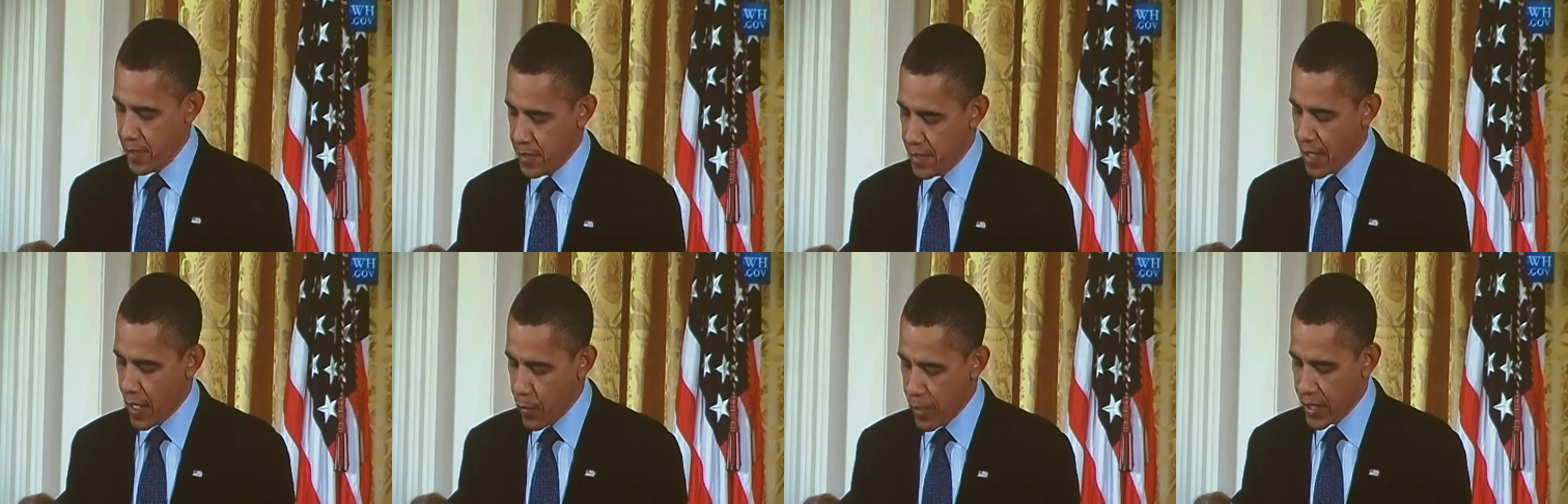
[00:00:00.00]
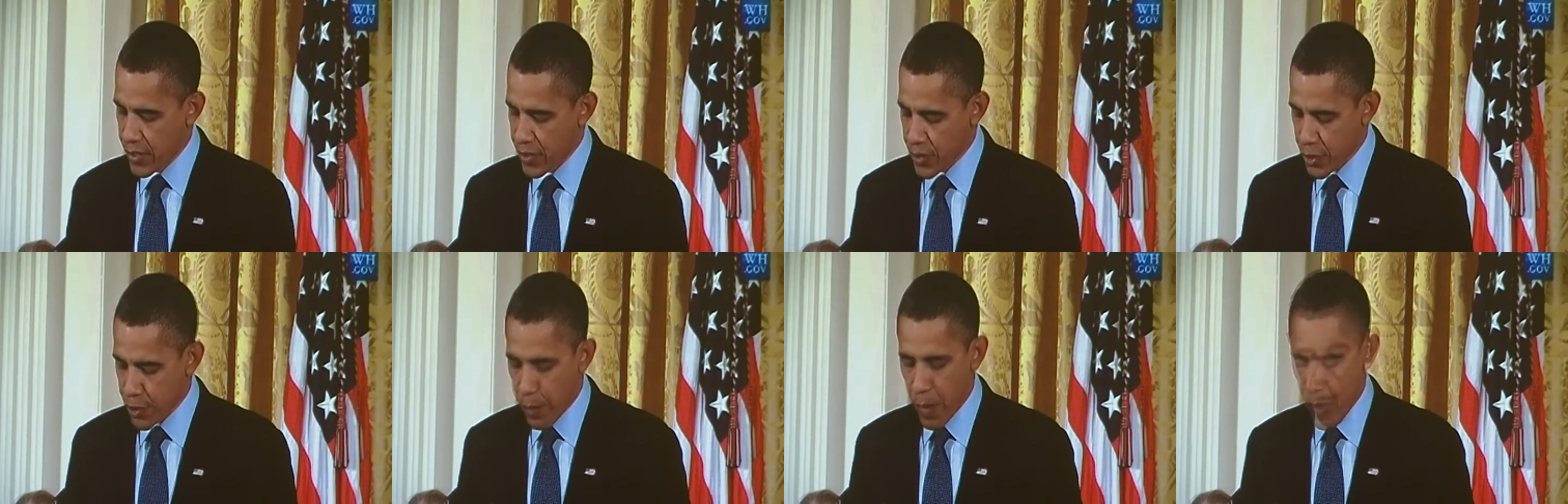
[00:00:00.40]
It's how we
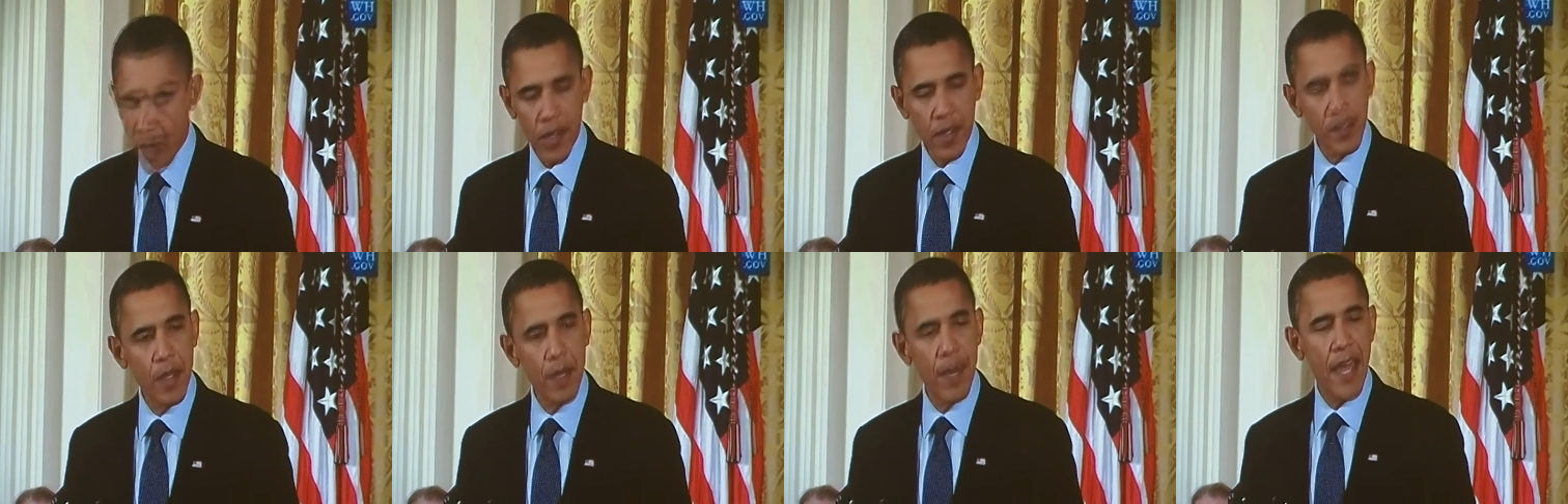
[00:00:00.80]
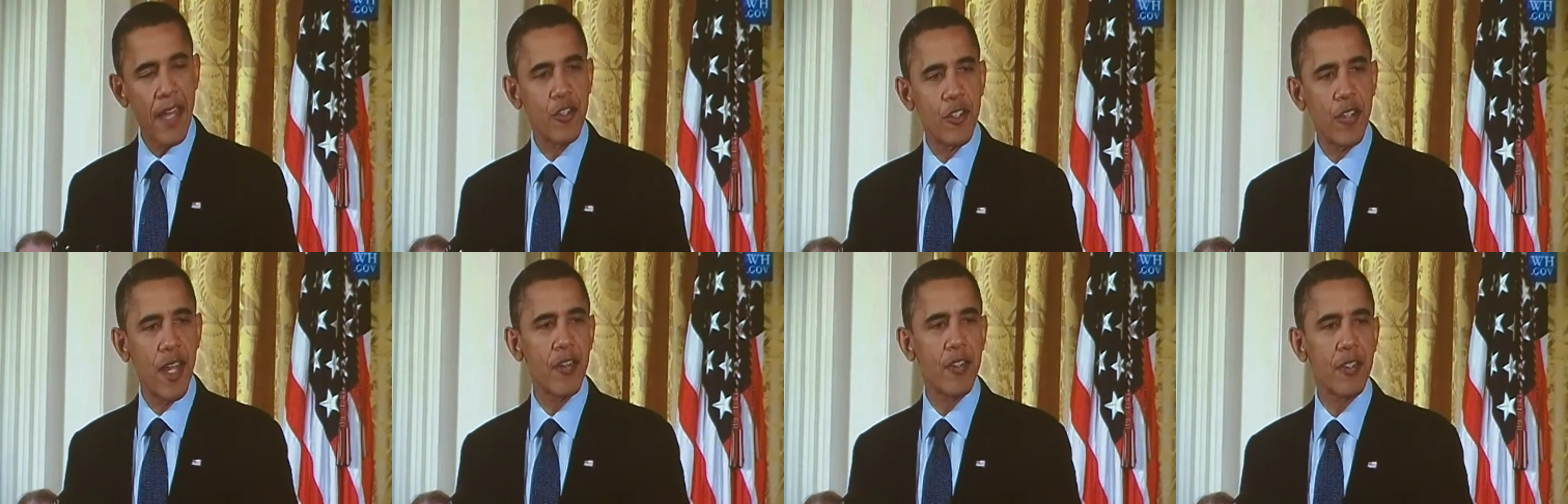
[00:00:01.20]
can spark the
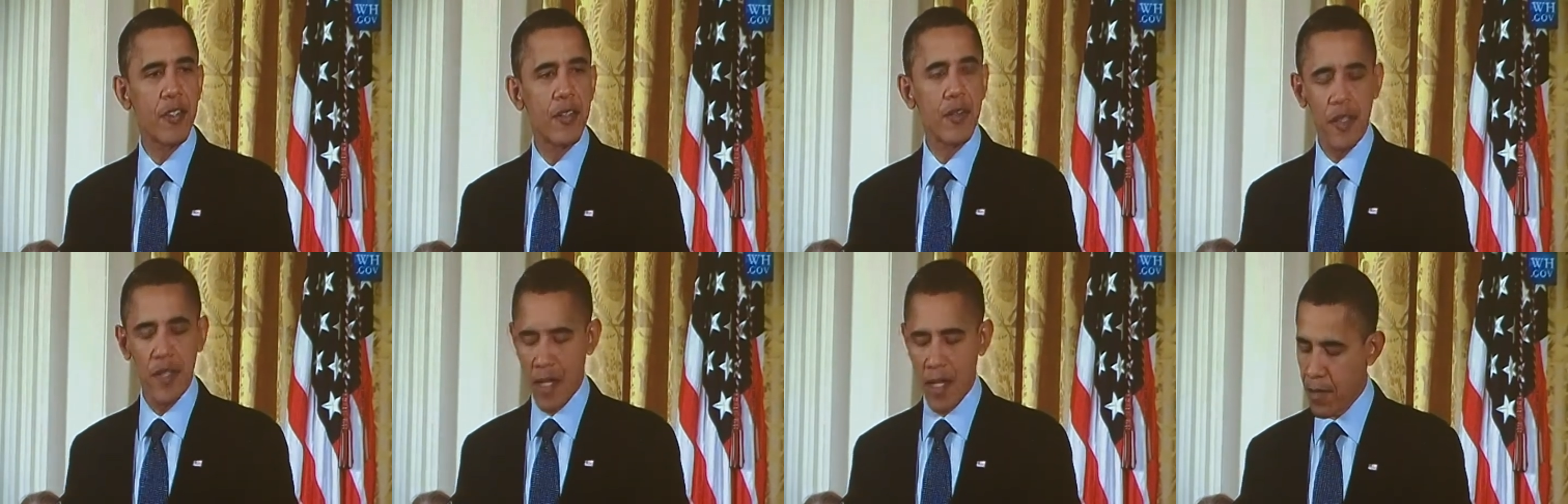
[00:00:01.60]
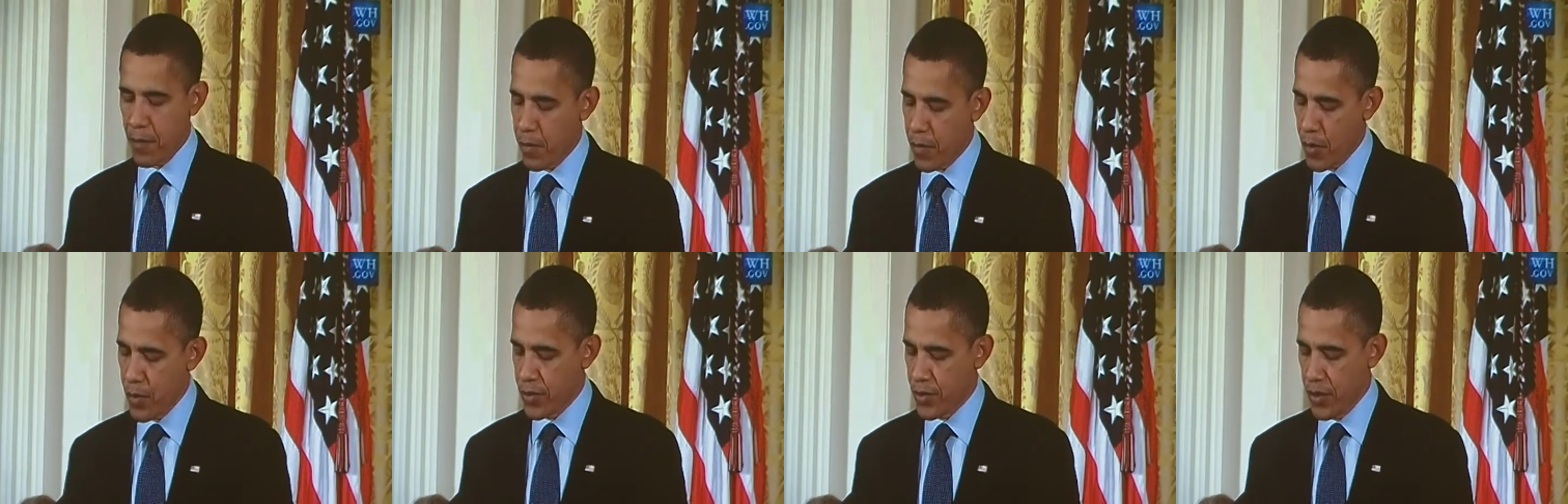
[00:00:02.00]
imagination of a
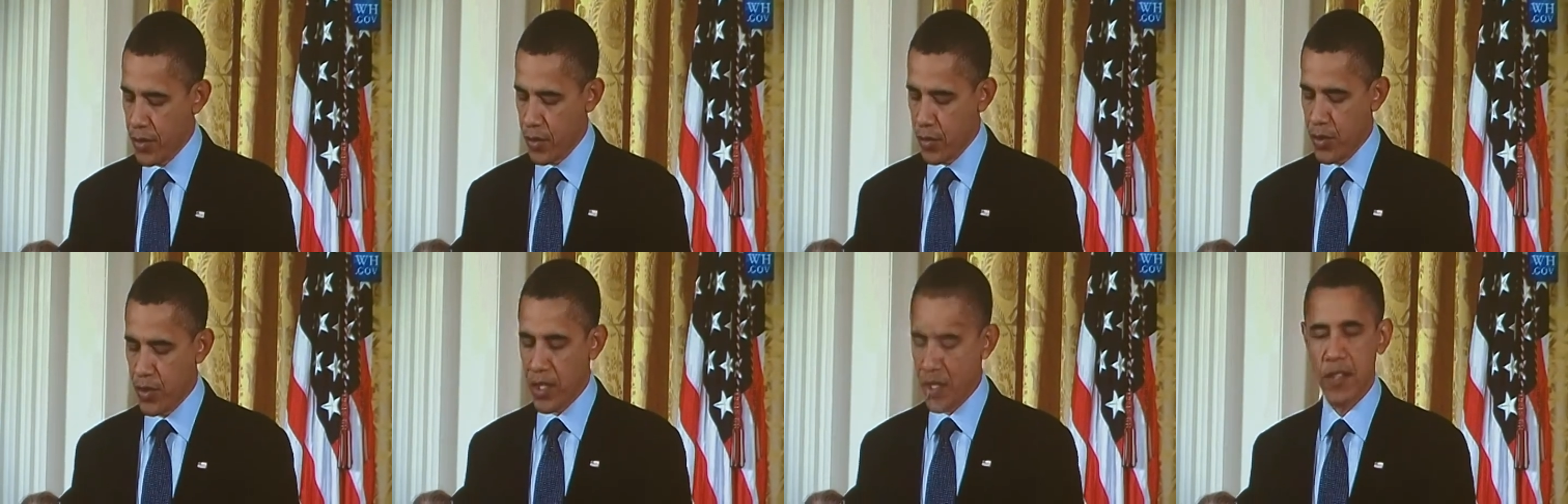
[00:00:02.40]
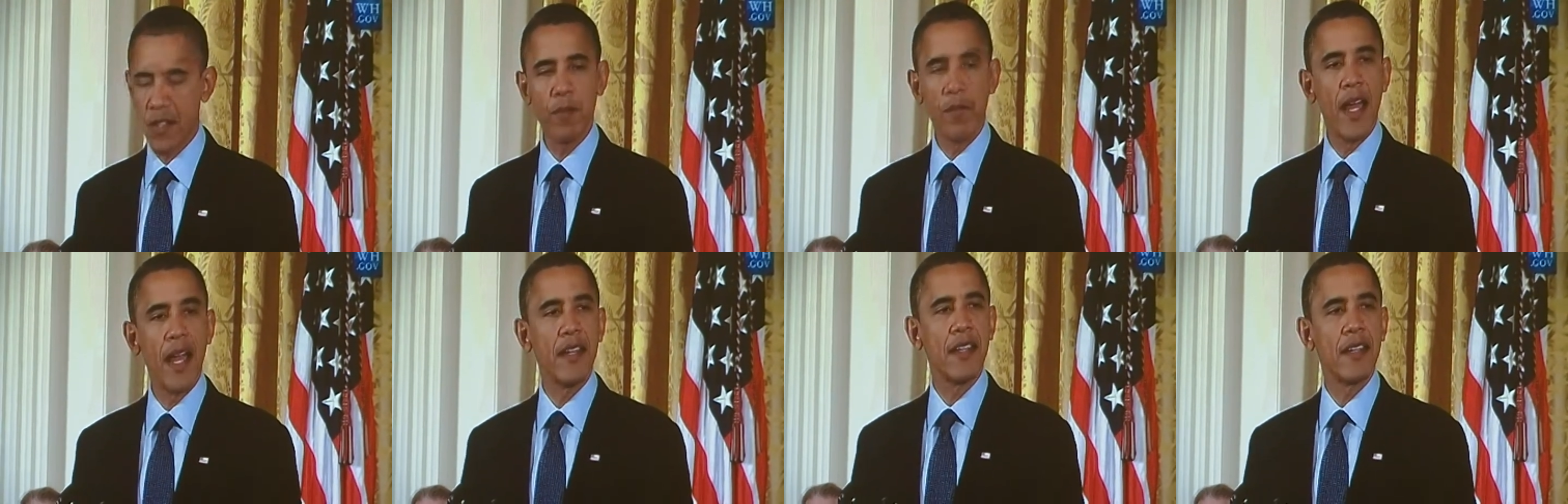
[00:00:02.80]
young person who
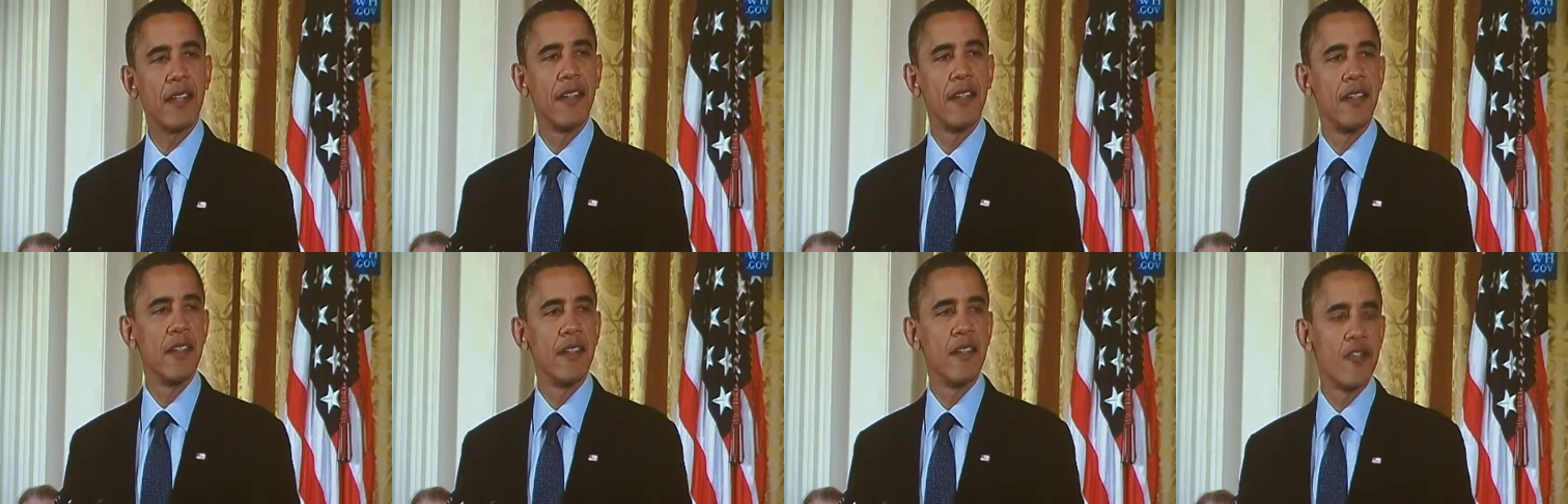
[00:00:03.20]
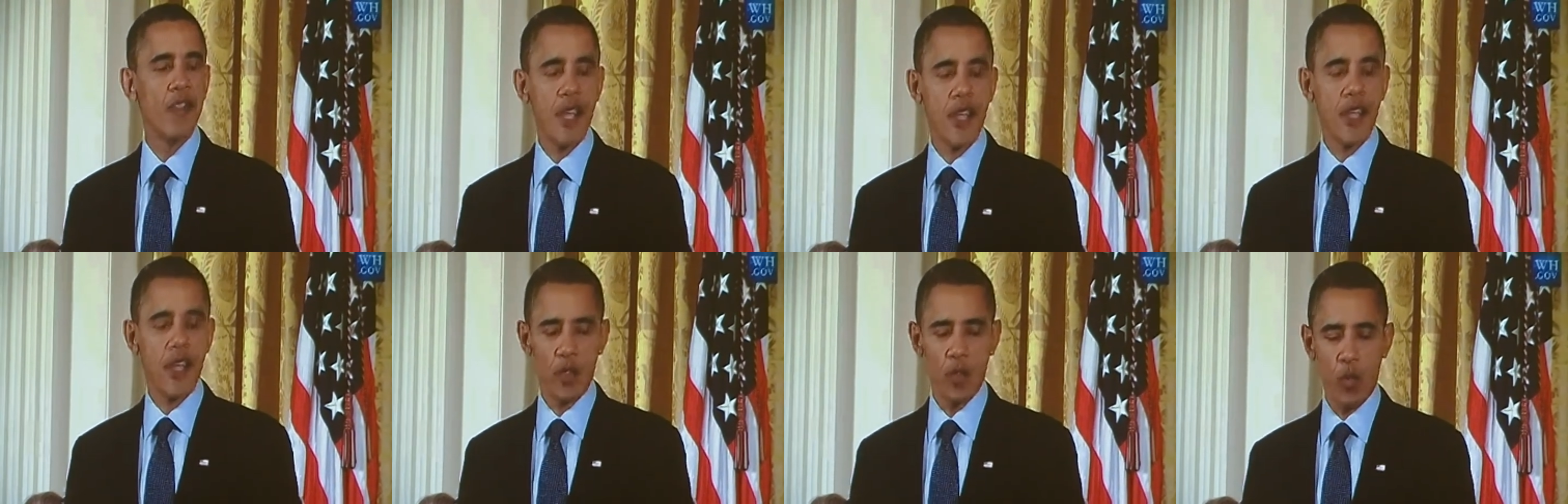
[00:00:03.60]
just might
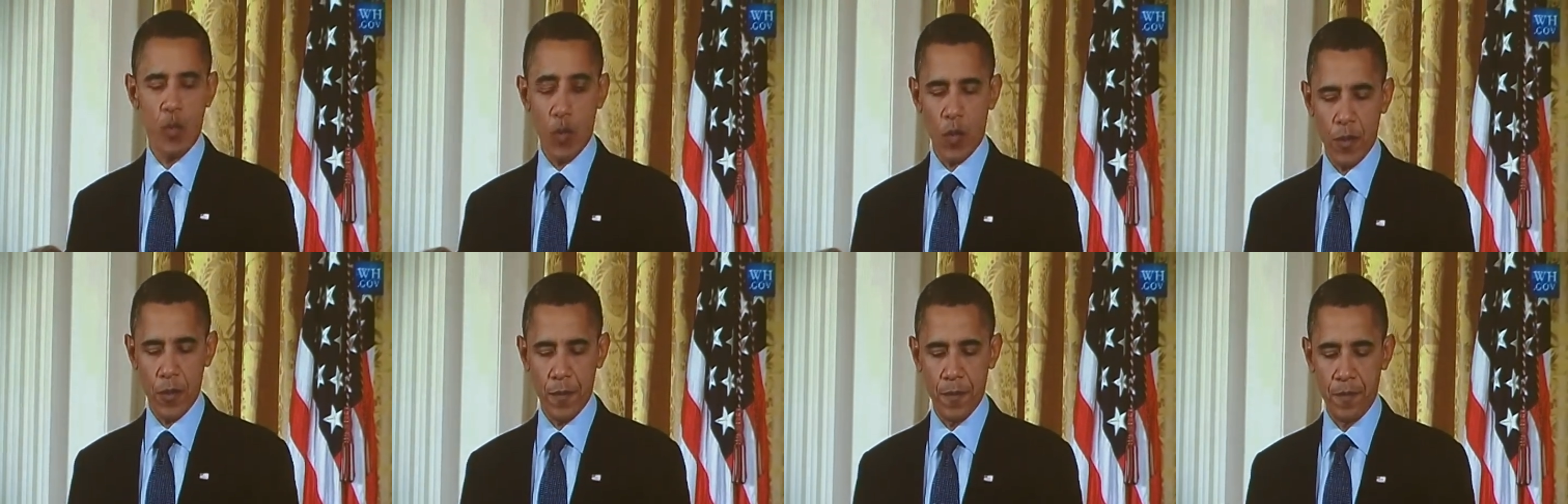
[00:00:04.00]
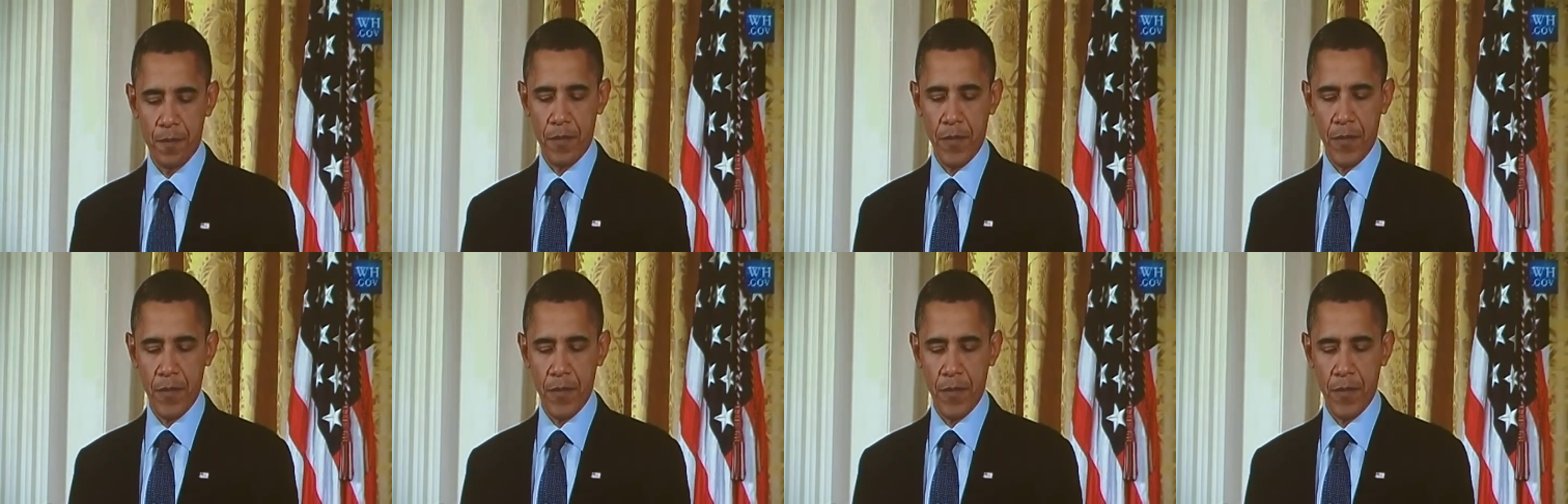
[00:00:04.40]
change the world.